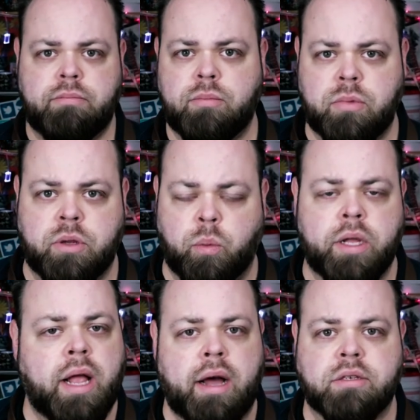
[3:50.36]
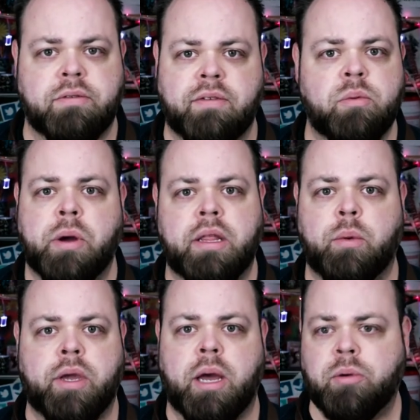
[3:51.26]
the wheelhouse of everybody that
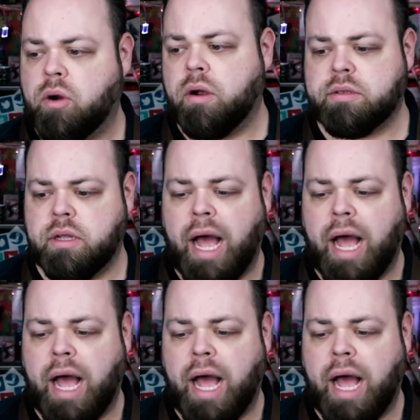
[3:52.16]
we come across.